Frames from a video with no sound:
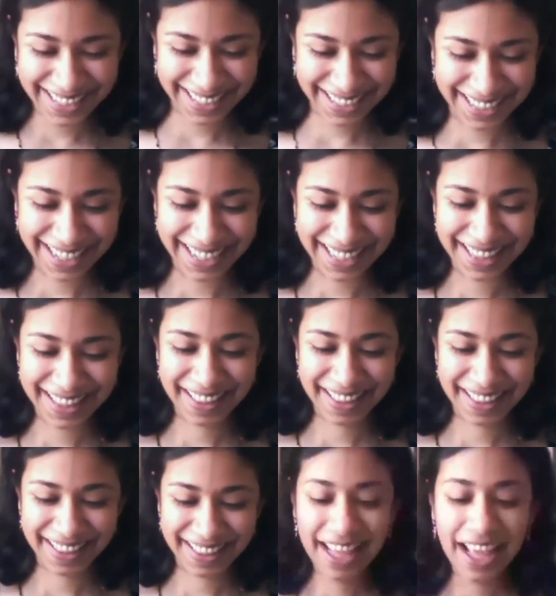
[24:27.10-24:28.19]
Nice.
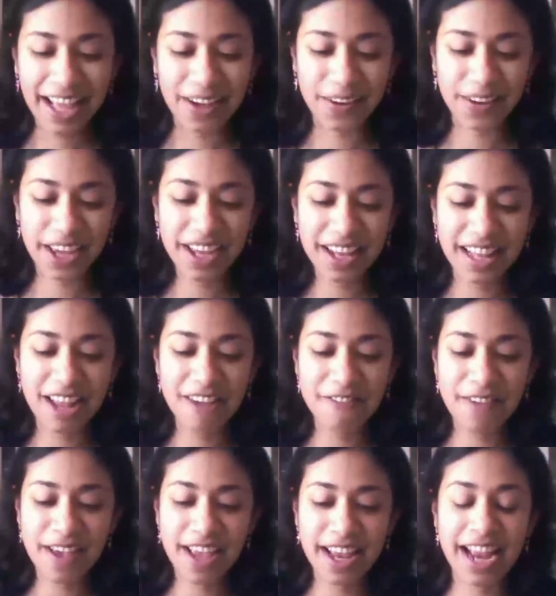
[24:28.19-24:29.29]
Okay,
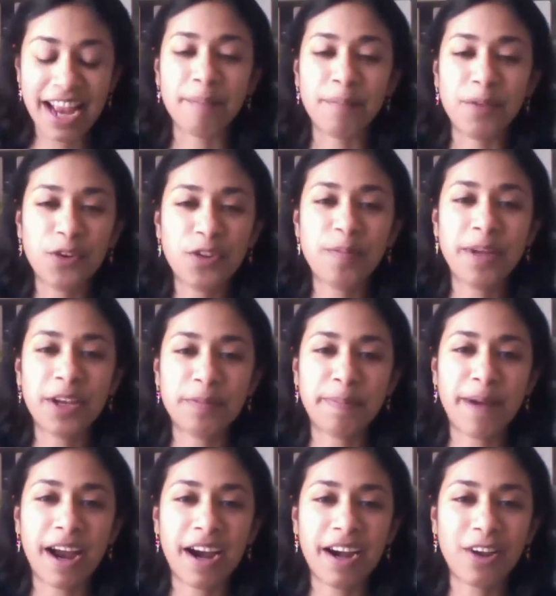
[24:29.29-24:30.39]
live in an amusement
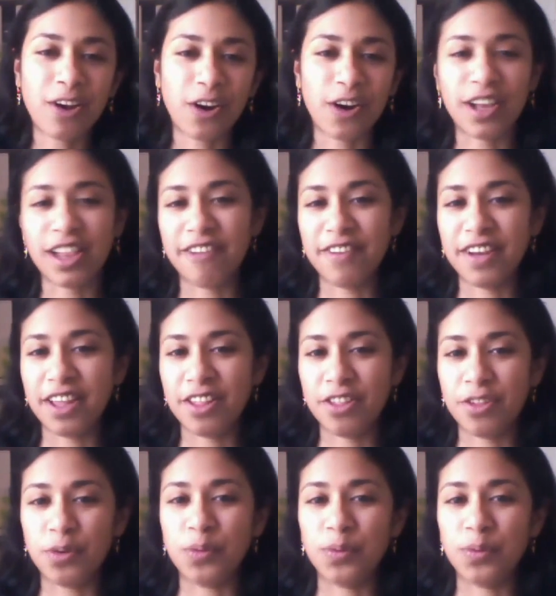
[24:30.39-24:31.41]
park or live in a zoo?